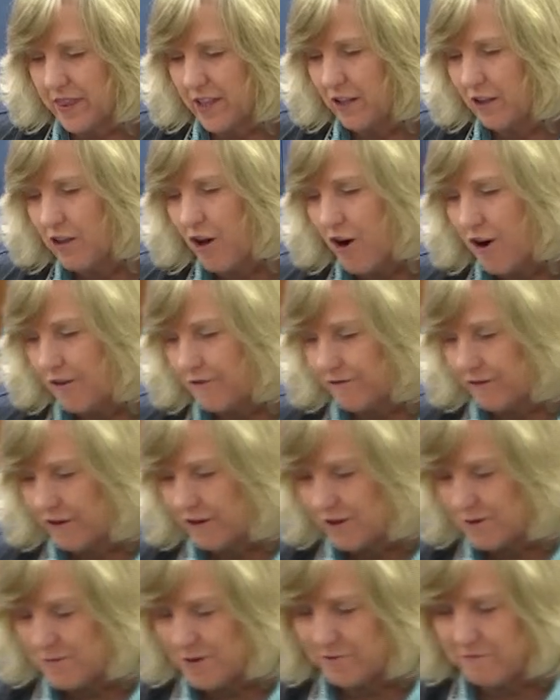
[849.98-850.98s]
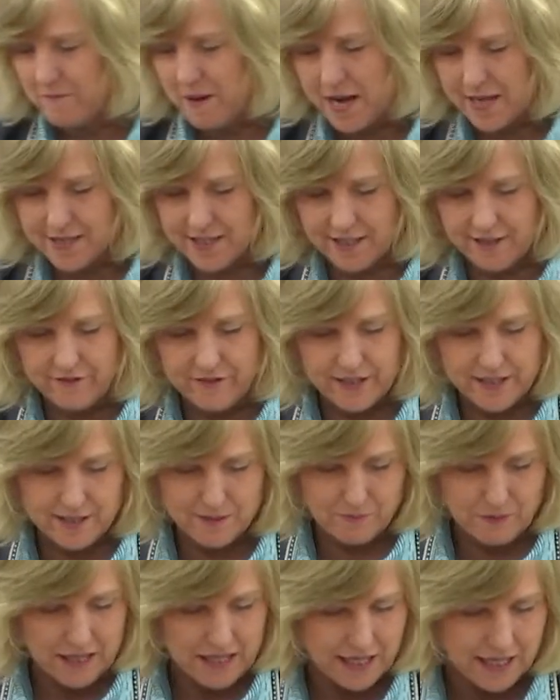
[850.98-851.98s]
the law firm of Moskovitz
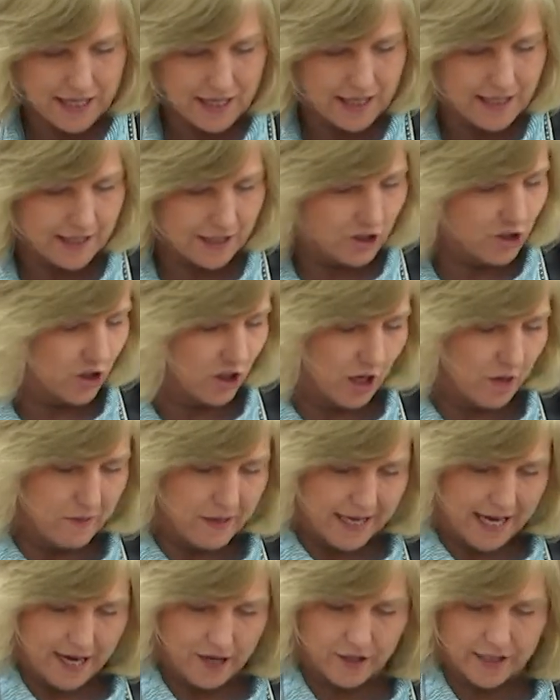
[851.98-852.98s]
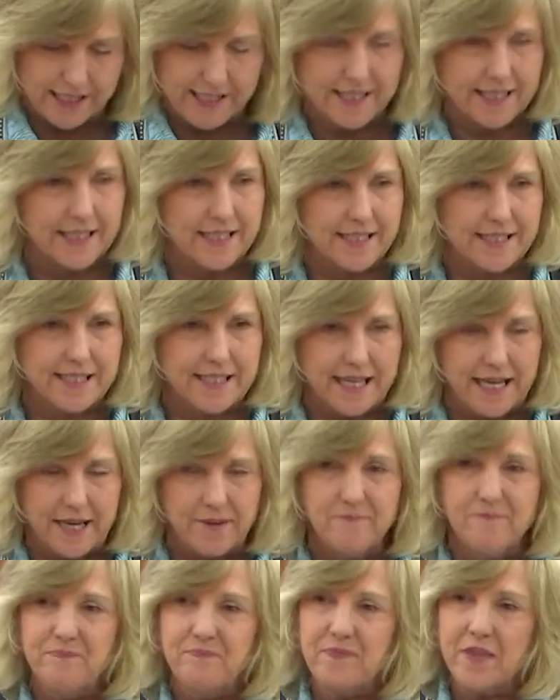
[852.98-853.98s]
McGee in Shelby County, Tennessee.
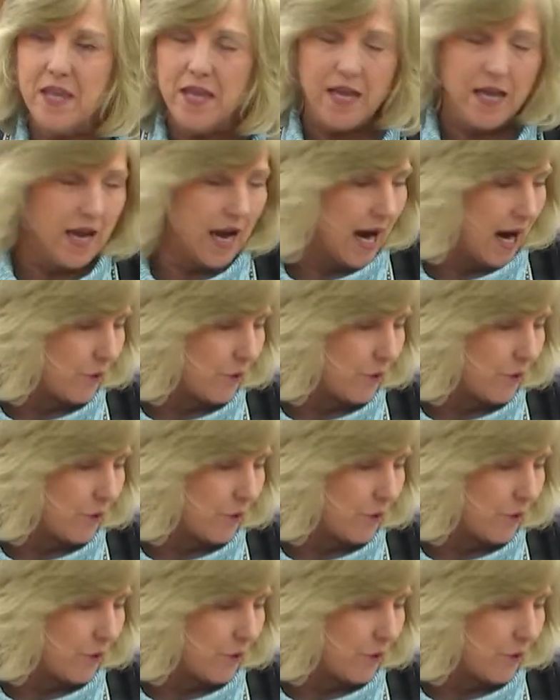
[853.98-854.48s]
I